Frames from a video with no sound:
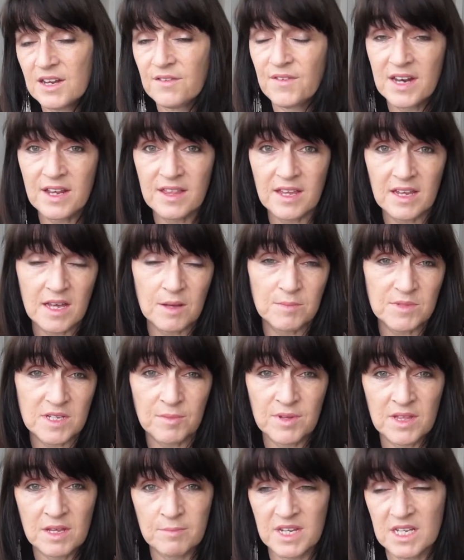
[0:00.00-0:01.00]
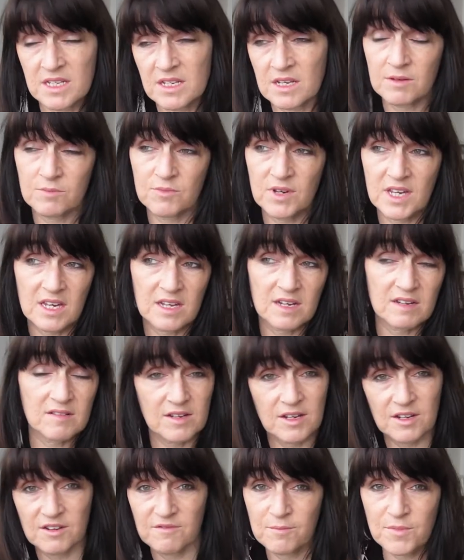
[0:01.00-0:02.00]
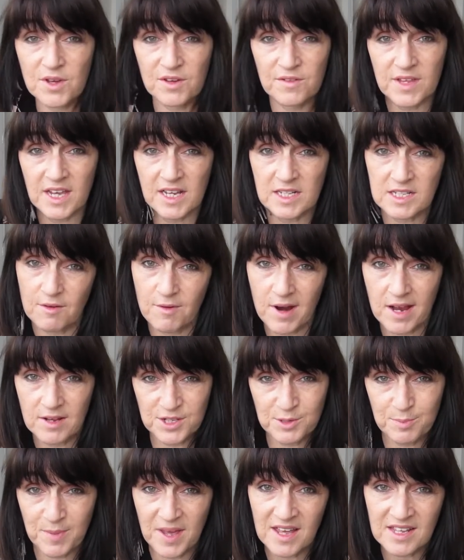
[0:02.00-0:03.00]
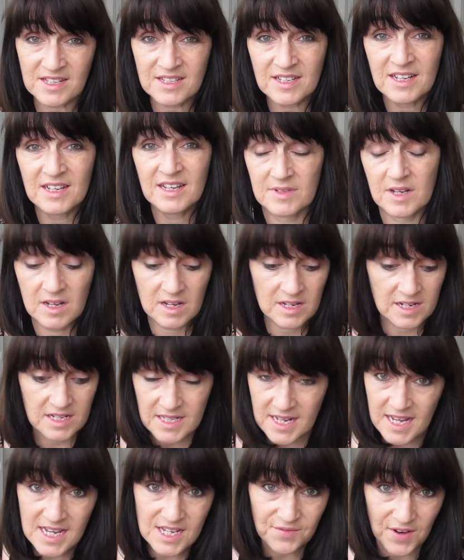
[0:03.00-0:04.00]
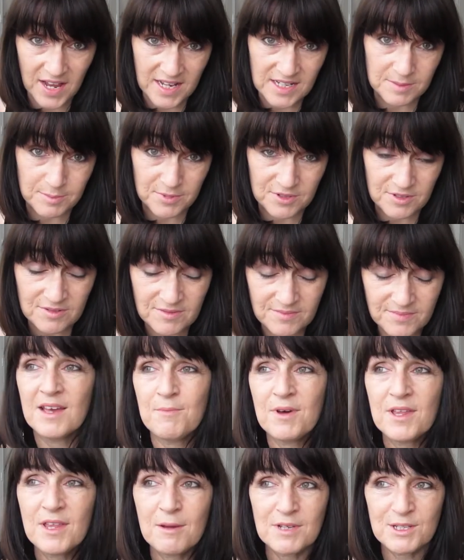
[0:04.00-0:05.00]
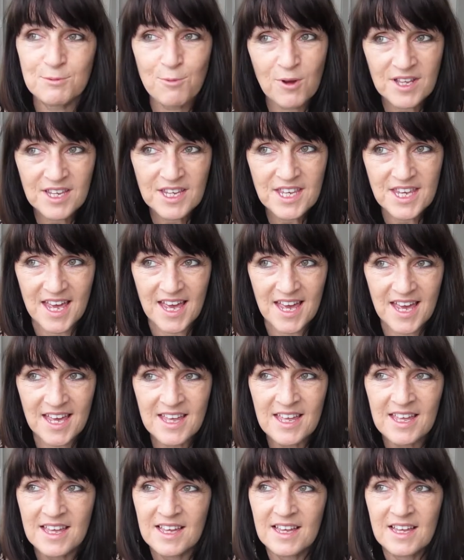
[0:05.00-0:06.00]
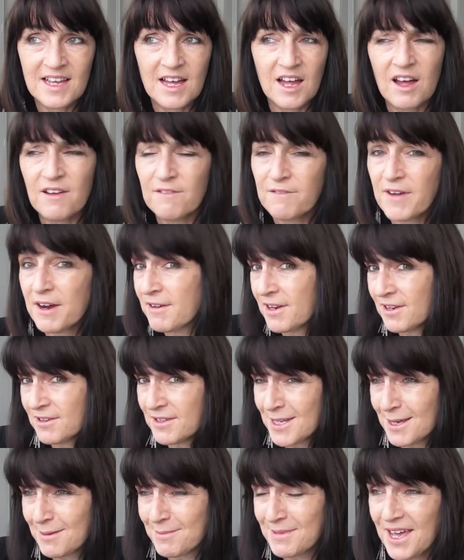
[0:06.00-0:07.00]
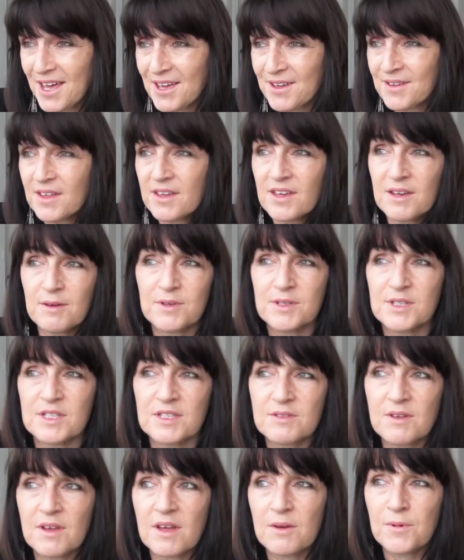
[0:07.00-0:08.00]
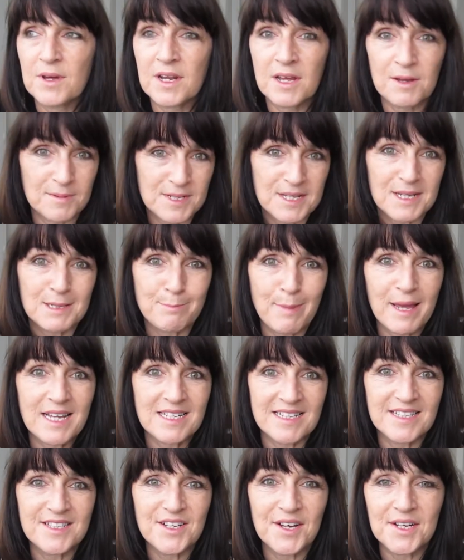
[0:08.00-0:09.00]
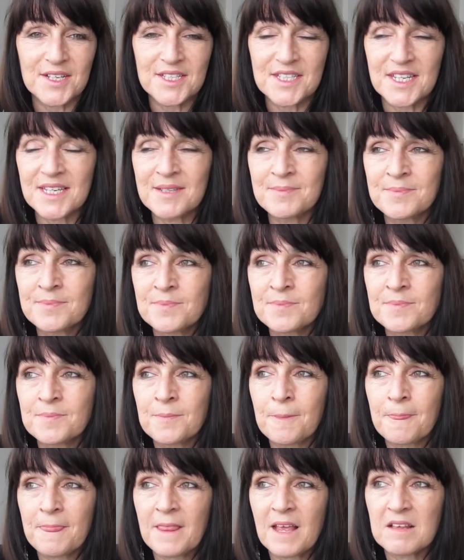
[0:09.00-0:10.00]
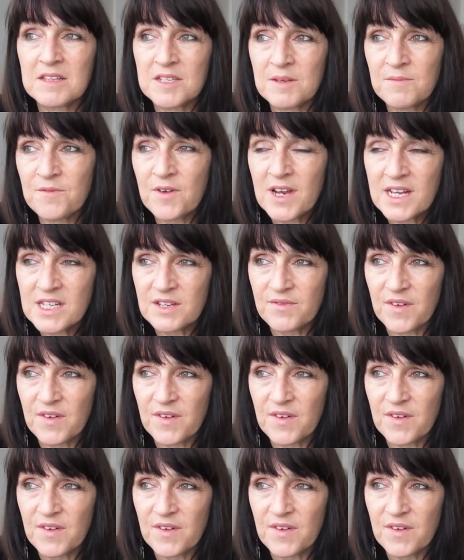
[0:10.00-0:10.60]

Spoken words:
if anything comes up in the meantime, we can kind of move things around a bit and it stays flexible. But there was one year, a very long time ago, it was when I was expecting Darcy, some friends